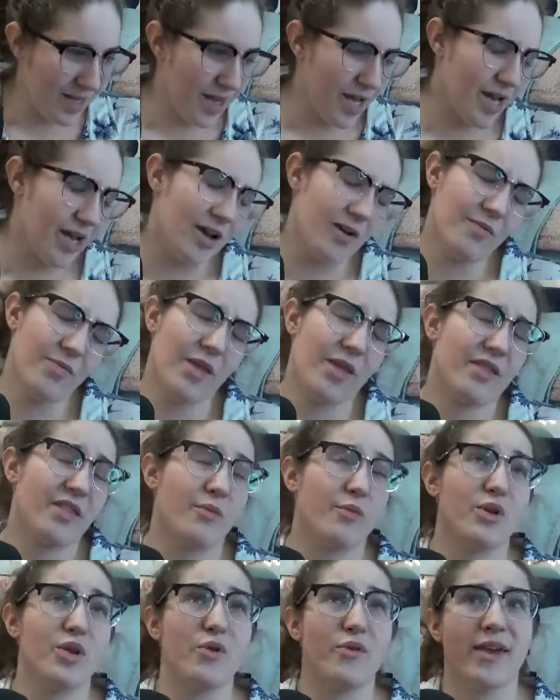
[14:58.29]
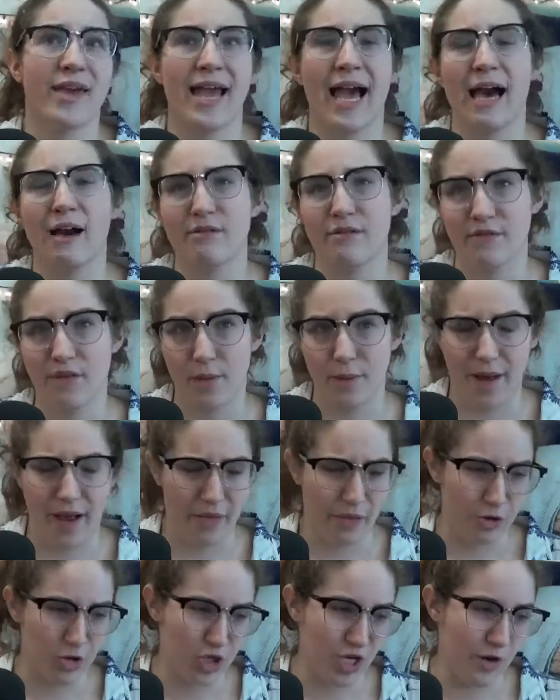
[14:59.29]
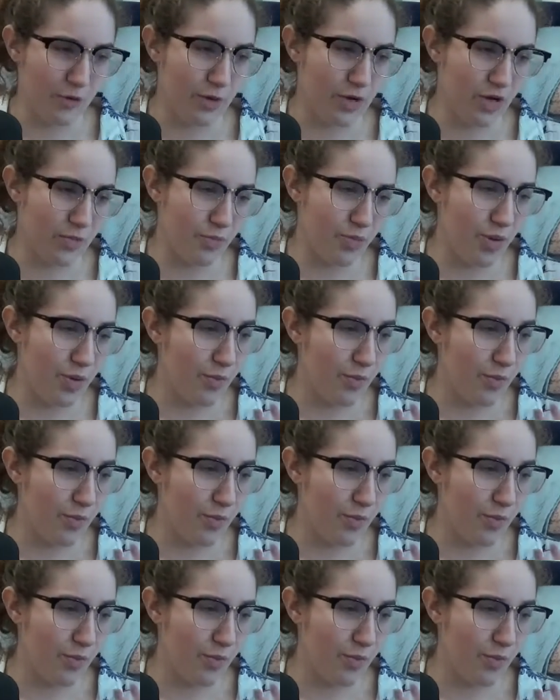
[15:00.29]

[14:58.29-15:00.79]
And then when you get out of the bath or shower, put